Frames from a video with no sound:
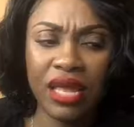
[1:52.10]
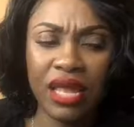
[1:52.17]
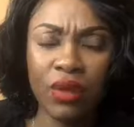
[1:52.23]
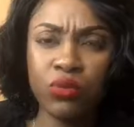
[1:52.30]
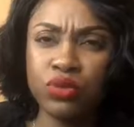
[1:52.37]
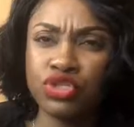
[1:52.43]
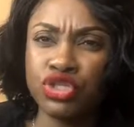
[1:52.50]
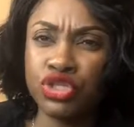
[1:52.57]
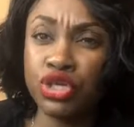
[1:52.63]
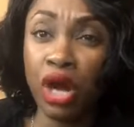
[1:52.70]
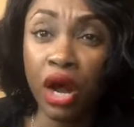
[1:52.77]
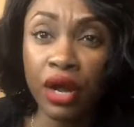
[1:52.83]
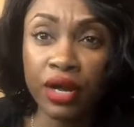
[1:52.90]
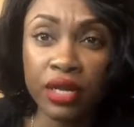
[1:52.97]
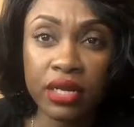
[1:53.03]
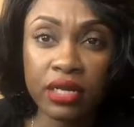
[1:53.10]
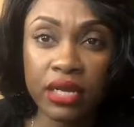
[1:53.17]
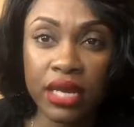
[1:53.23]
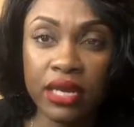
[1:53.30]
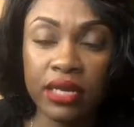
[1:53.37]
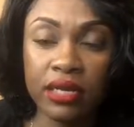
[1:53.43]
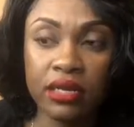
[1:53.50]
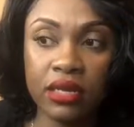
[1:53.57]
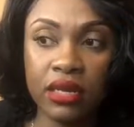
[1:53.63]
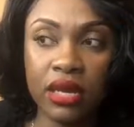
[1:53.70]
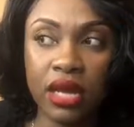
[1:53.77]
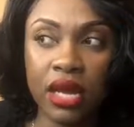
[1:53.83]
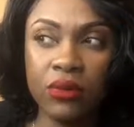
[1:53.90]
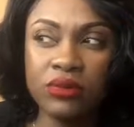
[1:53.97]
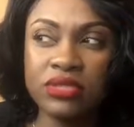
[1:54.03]
it was dark. Like,
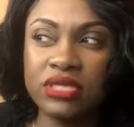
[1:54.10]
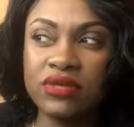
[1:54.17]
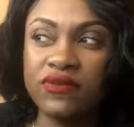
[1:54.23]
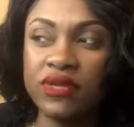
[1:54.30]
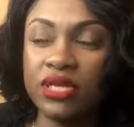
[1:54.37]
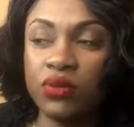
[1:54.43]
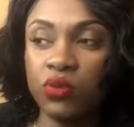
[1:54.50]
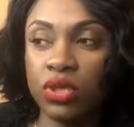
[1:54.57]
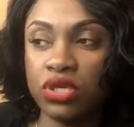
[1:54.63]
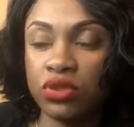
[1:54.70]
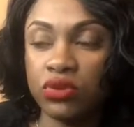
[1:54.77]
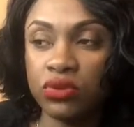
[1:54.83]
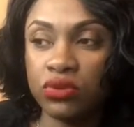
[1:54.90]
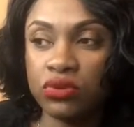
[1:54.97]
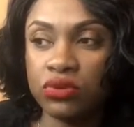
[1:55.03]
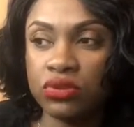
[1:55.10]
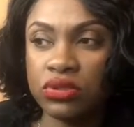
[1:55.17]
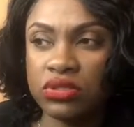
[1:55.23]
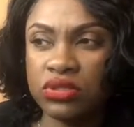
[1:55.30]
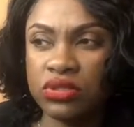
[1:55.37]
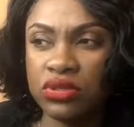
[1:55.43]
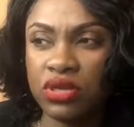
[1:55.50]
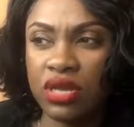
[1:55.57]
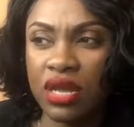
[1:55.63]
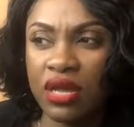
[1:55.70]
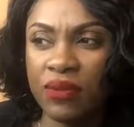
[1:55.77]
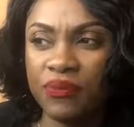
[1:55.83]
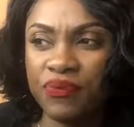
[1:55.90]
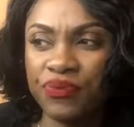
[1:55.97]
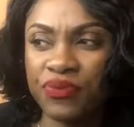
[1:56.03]
I was living in one of those,
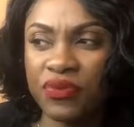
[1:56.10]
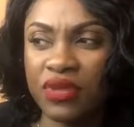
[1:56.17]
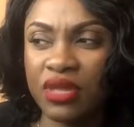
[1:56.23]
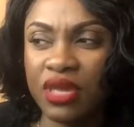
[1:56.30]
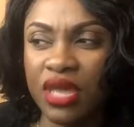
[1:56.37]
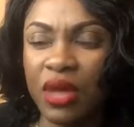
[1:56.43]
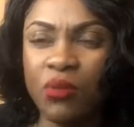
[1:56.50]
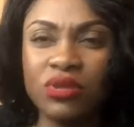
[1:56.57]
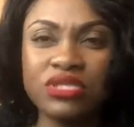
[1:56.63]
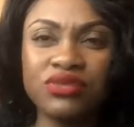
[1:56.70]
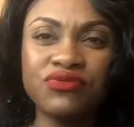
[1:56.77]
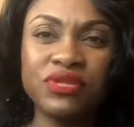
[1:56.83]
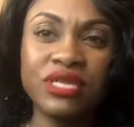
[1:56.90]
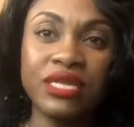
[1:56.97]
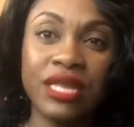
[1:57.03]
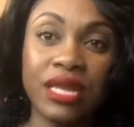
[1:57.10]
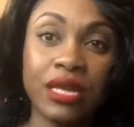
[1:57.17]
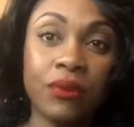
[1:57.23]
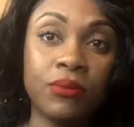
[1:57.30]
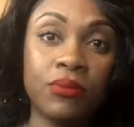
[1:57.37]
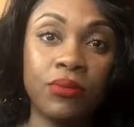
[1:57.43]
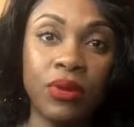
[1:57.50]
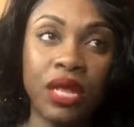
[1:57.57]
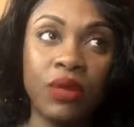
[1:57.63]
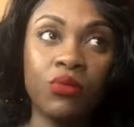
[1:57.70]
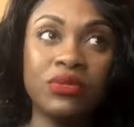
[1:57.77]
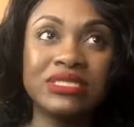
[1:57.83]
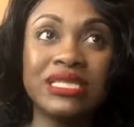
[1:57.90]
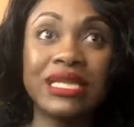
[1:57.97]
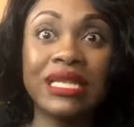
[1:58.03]
it wasn't really like it
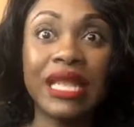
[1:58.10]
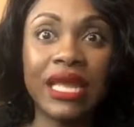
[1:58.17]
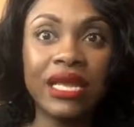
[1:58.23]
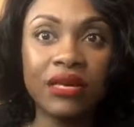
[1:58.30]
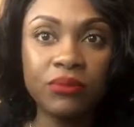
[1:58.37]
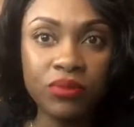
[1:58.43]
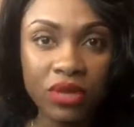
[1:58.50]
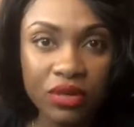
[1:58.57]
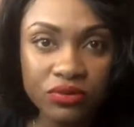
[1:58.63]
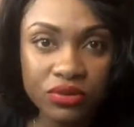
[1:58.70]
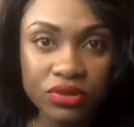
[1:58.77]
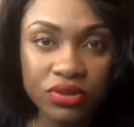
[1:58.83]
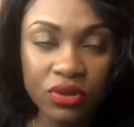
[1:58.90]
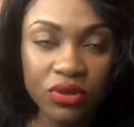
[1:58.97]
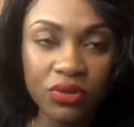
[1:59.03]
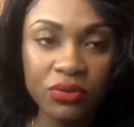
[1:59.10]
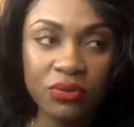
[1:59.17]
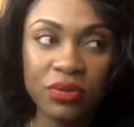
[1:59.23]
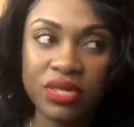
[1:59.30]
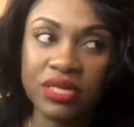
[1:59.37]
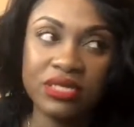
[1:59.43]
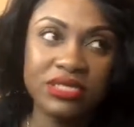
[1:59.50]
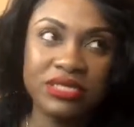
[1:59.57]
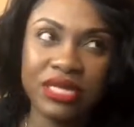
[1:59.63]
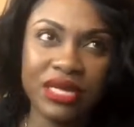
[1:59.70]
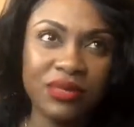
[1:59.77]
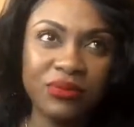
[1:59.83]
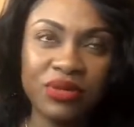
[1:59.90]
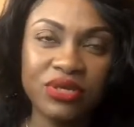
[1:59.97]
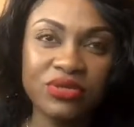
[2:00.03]
was like a brownstone, but it's
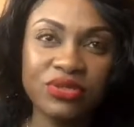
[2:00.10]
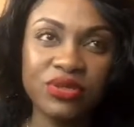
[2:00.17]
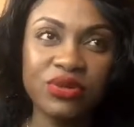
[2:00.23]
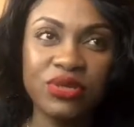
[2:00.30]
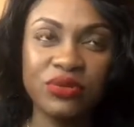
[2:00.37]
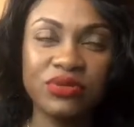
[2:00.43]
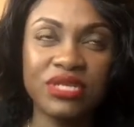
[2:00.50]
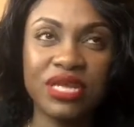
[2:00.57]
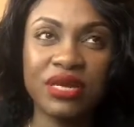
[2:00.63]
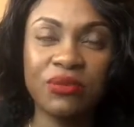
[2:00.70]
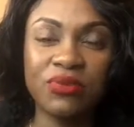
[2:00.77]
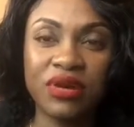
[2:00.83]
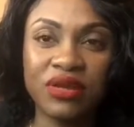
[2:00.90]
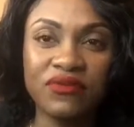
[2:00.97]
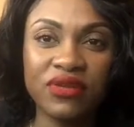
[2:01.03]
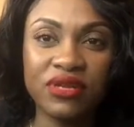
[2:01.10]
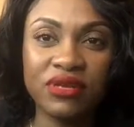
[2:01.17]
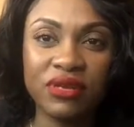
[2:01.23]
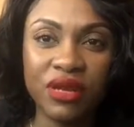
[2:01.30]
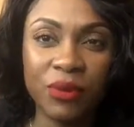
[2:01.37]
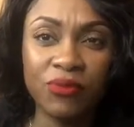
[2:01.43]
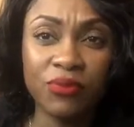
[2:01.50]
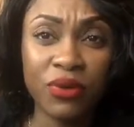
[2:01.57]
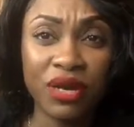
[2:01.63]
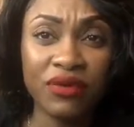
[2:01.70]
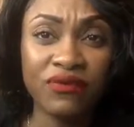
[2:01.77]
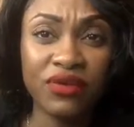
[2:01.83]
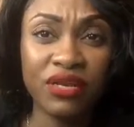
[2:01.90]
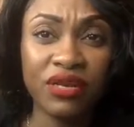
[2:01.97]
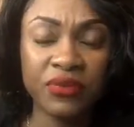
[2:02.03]
not a brownstone. It was like a
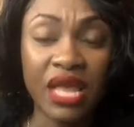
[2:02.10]
private